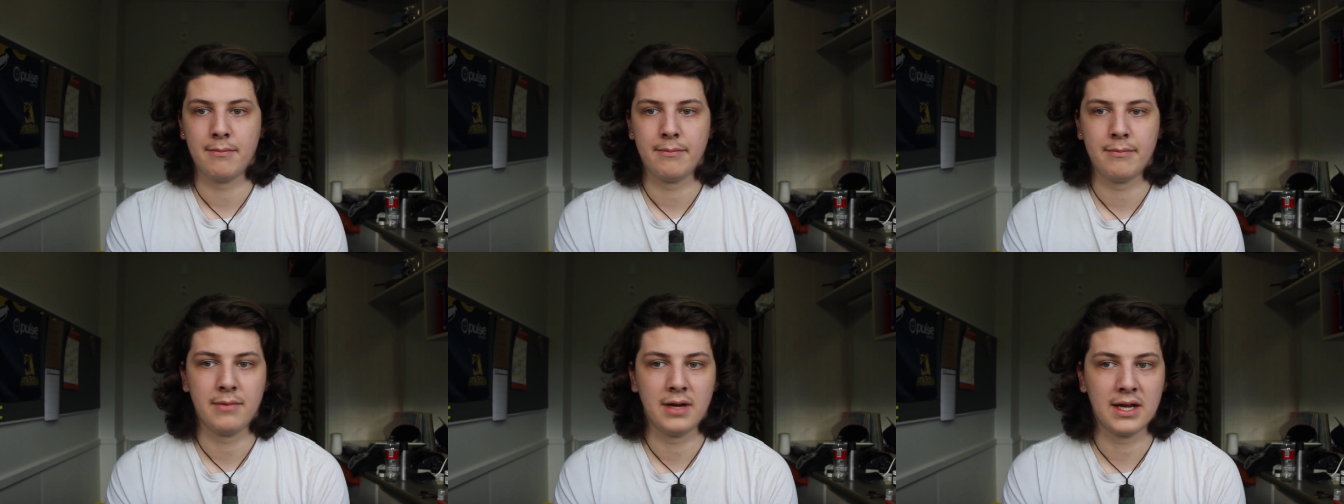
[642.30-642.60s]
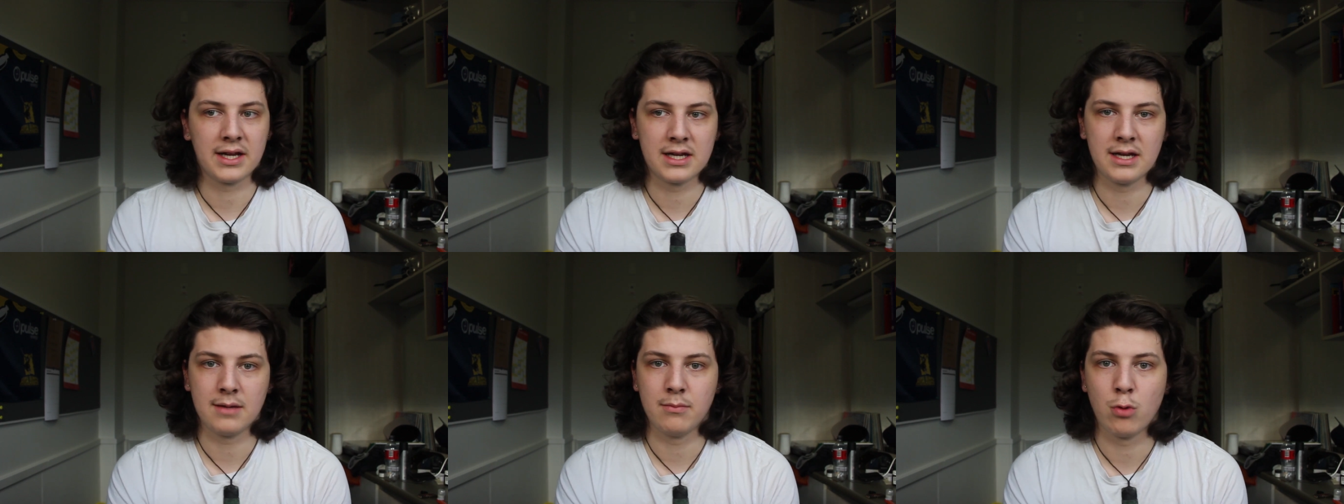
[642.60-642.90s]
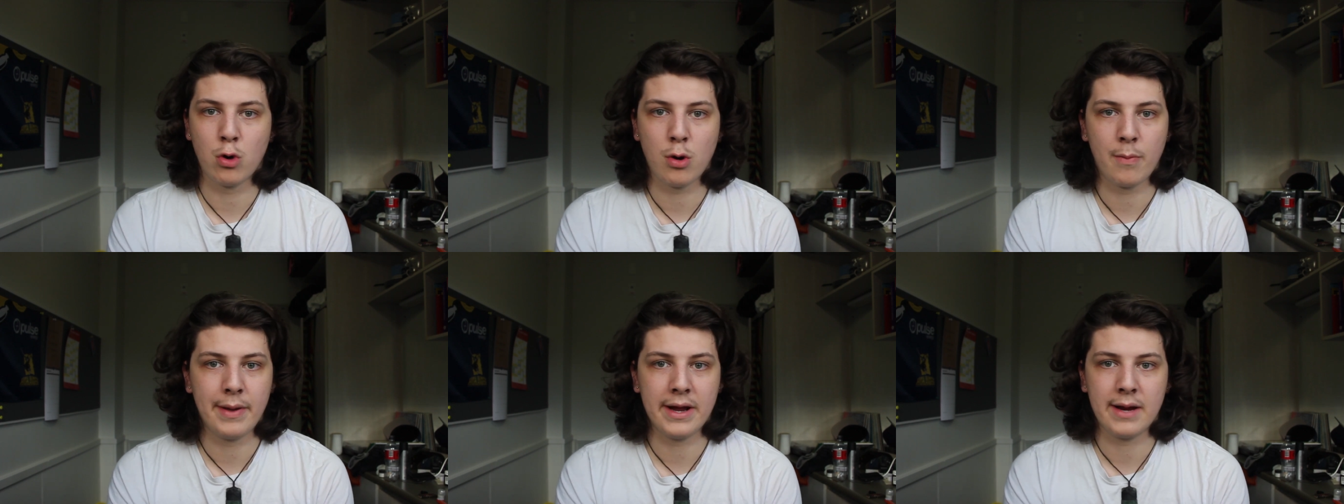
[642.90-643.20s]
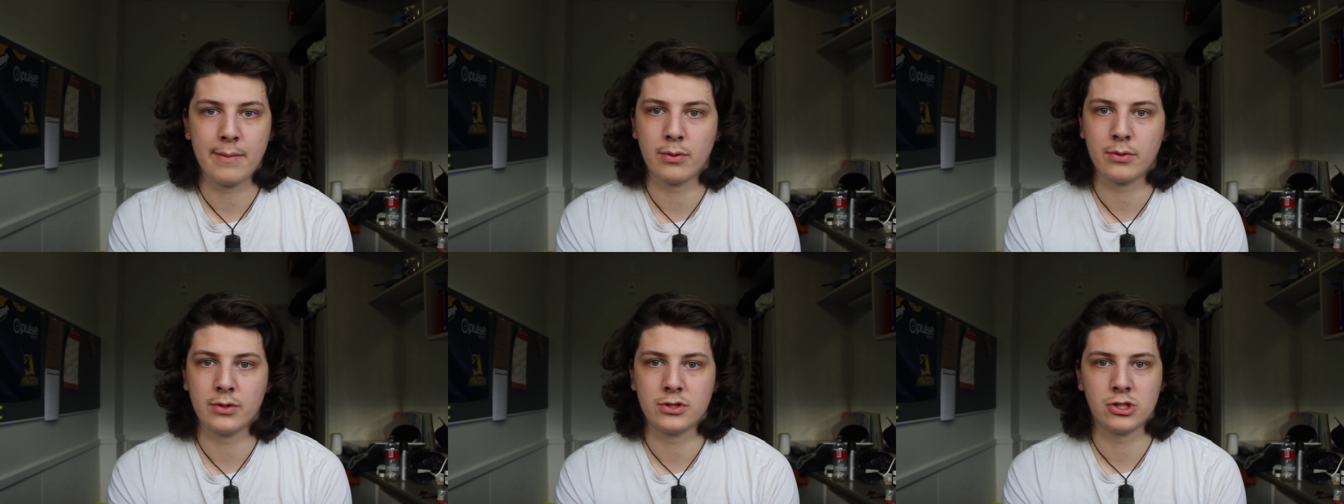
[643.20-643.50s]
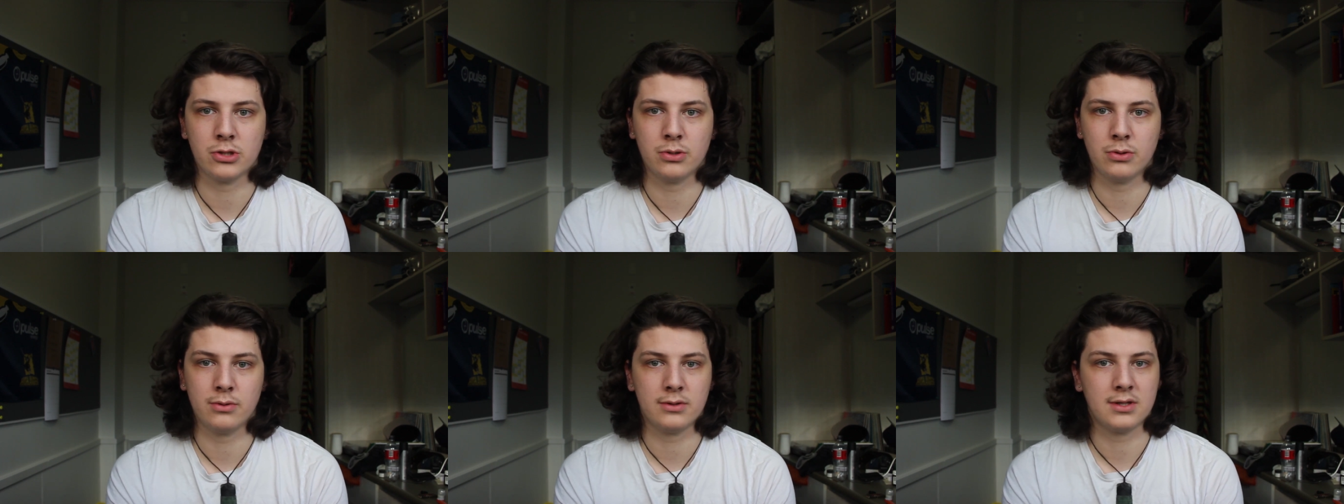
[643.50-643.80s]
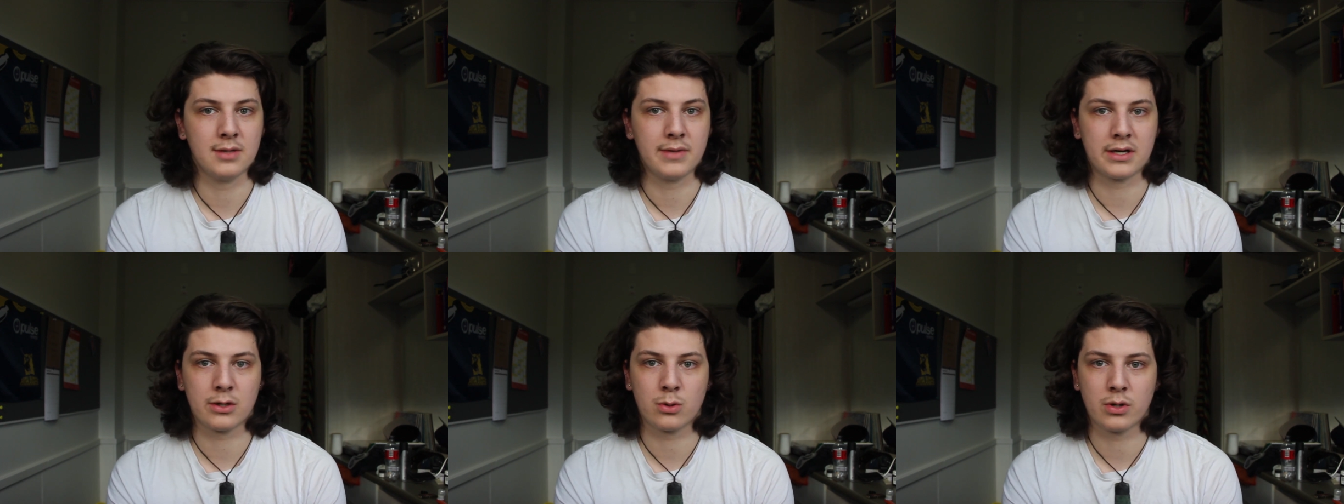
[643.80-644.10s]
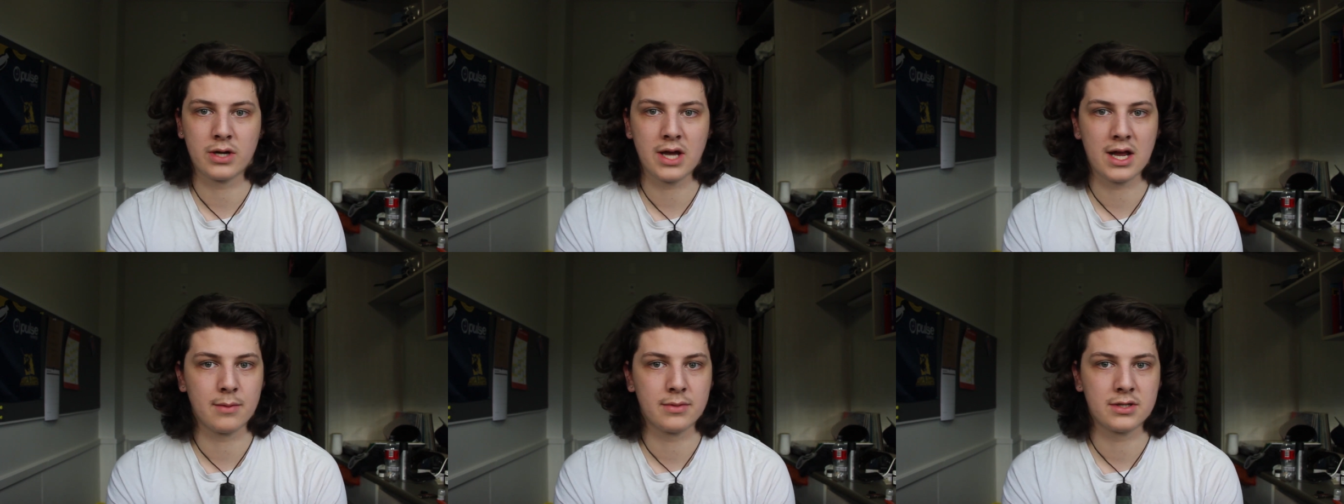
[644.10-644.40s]
linking more people to the
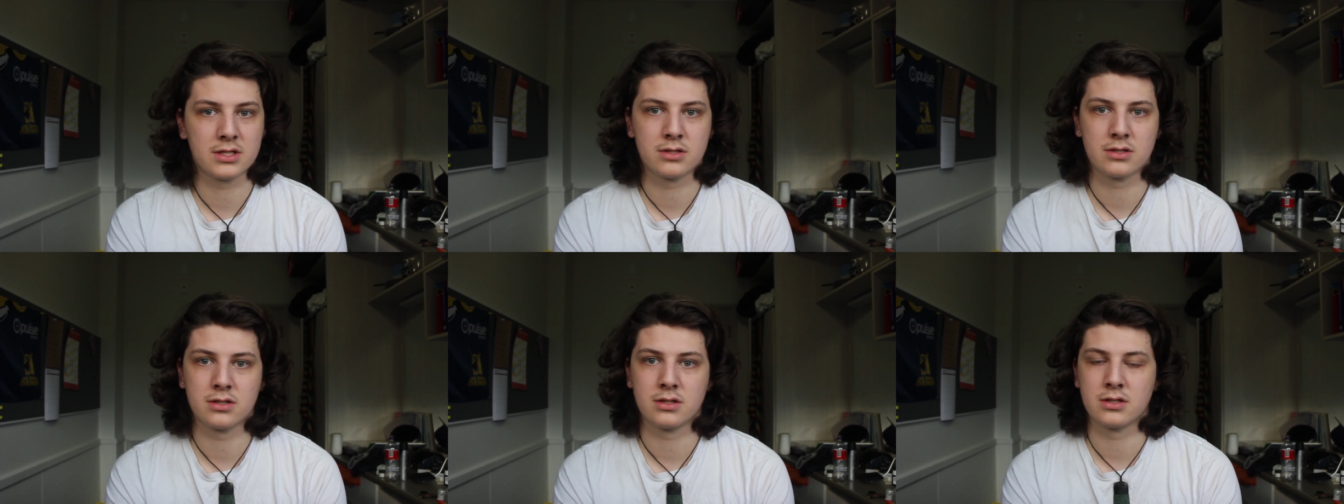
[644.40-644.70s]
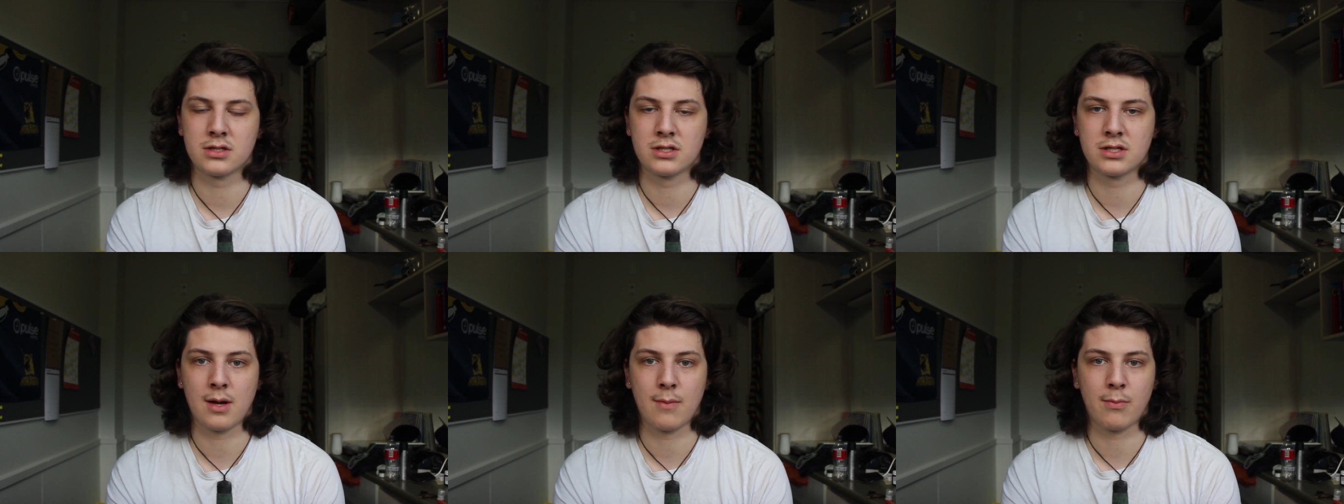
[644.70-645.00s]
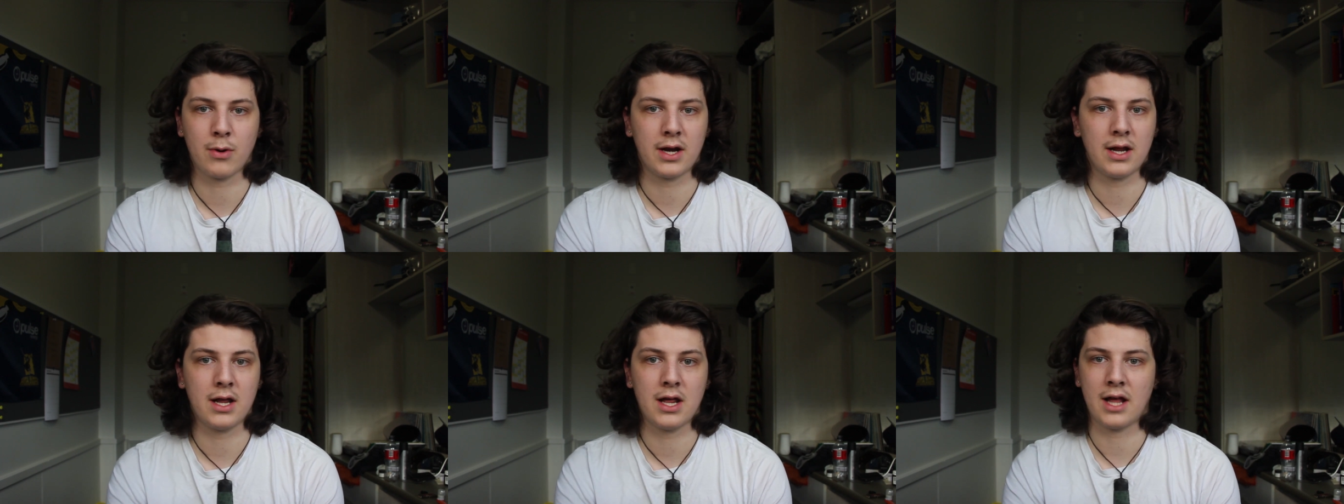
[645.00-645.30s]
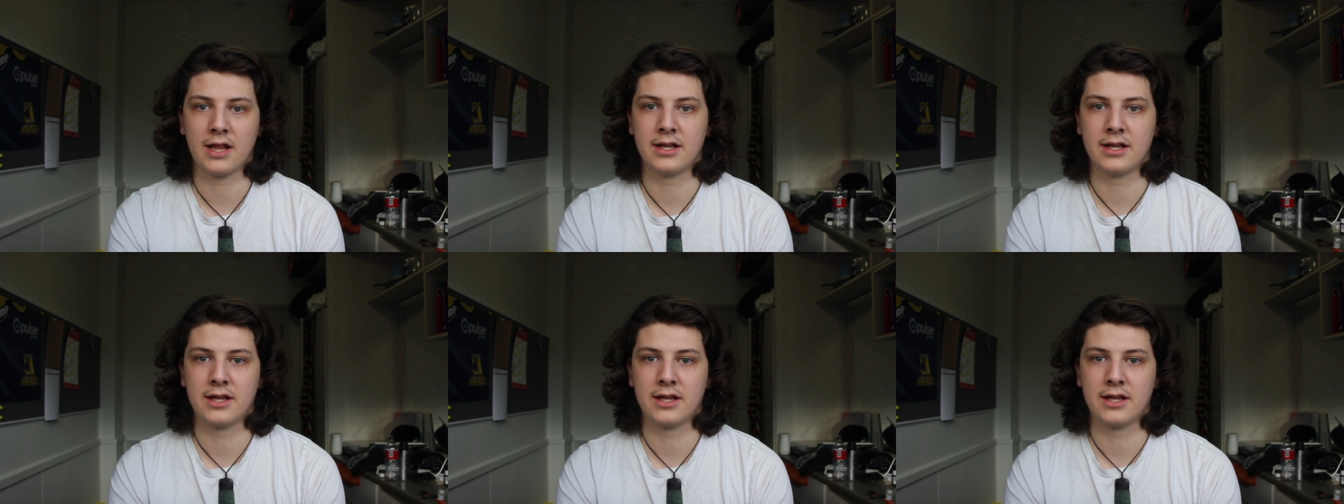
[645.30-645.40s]
medical cannabis subreddit,